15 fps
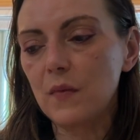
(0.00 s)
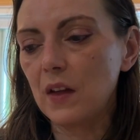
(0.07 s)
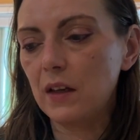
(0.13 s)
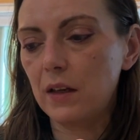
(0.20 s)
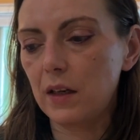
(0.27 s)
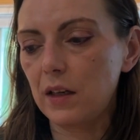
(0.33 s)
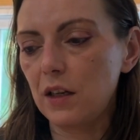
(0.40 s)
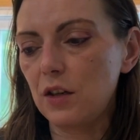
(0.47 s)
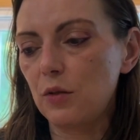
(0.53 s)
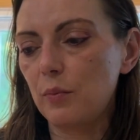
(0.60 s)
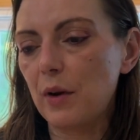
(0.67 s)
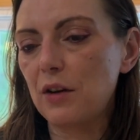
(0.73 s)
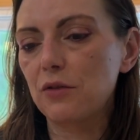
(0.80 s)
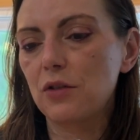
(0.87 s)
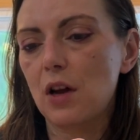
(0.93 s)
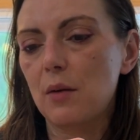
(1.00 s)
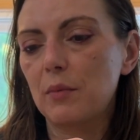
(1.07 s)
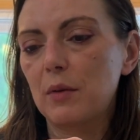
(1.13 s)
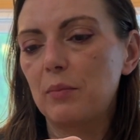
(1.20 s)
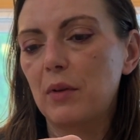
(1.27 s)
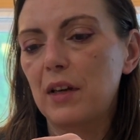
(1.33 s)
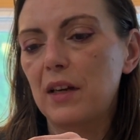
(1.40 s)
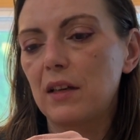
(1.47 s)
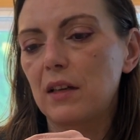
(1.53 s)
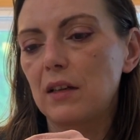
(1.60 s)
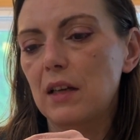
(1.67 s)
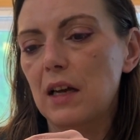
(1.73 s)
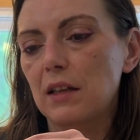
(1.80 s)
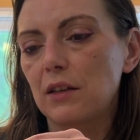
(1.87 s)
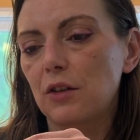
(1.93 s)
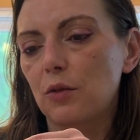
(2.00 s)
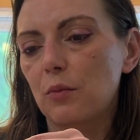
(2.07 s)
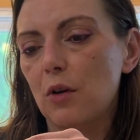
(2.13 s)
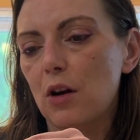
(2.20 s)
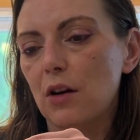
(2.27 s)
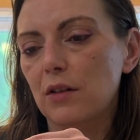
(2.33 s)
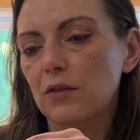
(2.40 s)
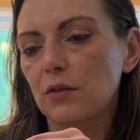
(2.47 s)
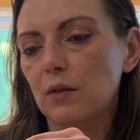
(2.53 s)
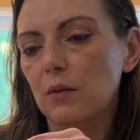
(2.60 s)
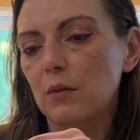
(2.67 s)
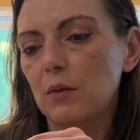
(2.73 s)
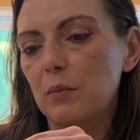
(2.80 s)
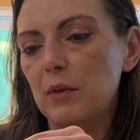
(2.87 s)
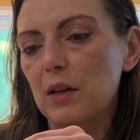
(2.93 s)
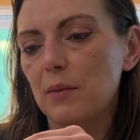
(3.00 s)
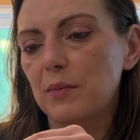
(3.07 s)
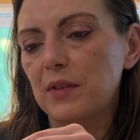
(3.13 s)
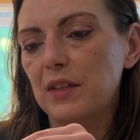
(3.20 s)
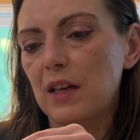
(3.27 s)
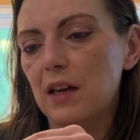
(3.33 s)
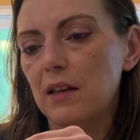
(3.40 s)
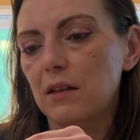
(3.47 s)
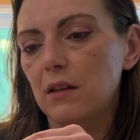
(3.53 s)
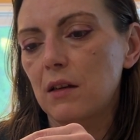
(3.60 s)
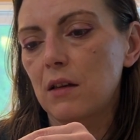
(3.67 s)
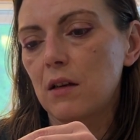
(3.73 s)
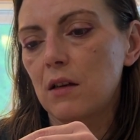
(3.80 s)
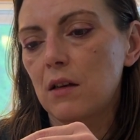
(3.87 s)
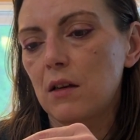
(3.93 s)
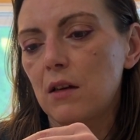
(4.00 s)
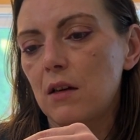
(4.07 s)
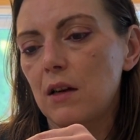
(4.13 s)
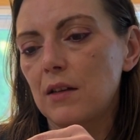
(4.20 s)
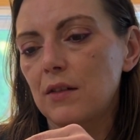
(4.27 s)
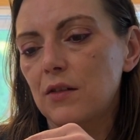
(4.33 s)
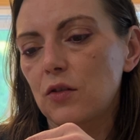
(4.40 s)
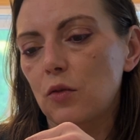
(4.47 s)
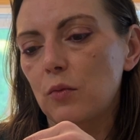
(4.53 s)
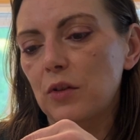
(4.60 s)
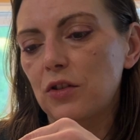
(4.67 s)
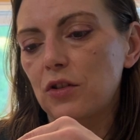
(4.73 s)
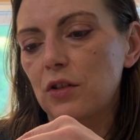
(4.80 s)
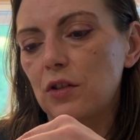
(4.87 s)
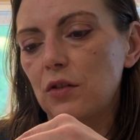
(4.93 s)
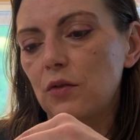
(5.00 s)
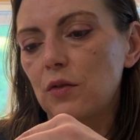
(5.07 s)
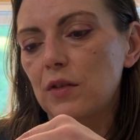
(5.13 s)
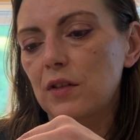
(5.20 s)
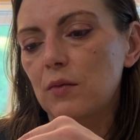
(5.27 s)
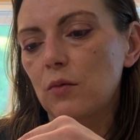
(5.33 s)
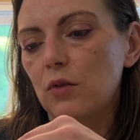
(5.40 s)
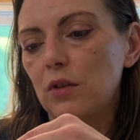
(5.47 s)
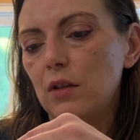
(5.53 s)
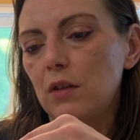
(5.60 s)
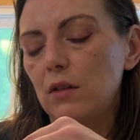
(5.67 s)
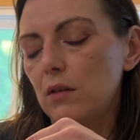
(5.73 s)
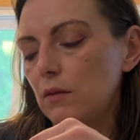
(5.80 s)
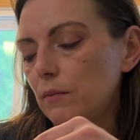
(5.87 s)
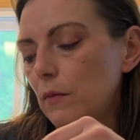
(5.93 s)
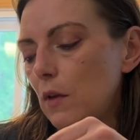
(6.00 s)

Kitty, you better not be playing in that litter box. I'm going to be upset. I had so much to do this morning.